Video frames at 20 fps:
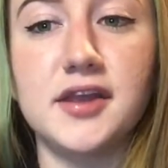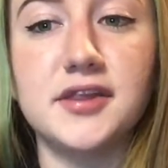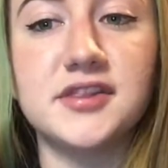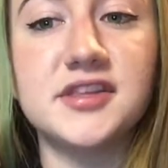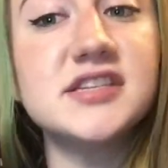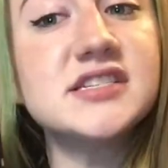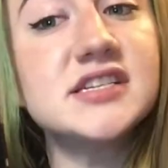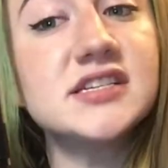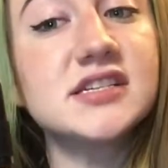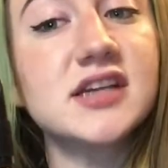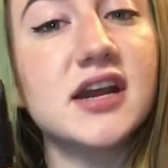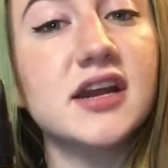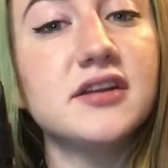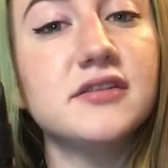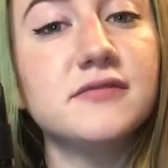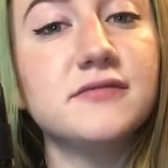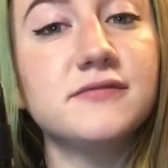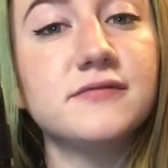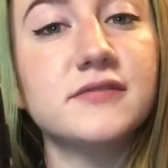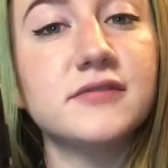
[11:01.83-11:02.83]
this is kind
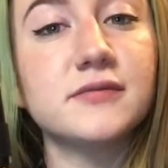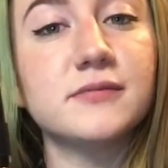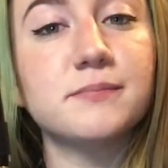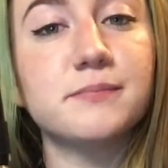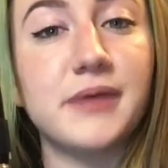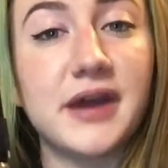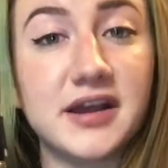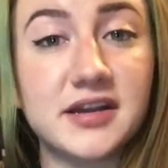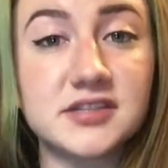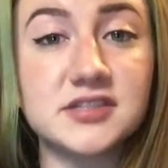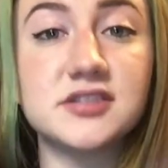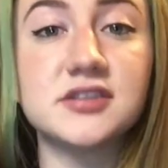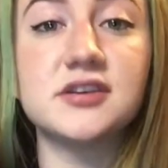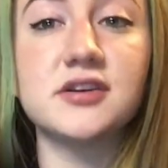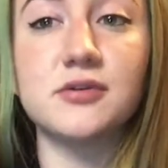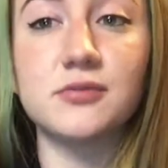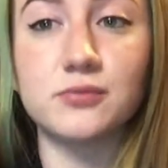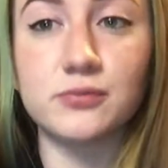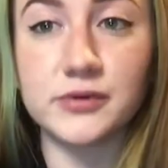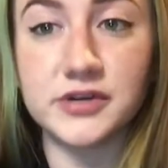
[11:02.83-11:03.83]
of back to
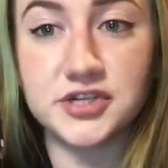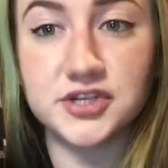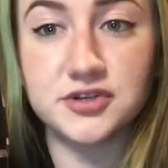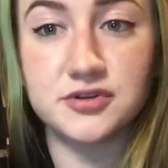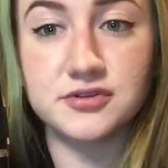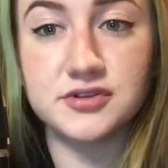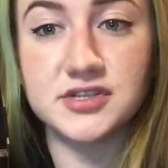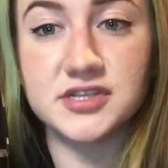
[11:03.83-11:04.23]
the original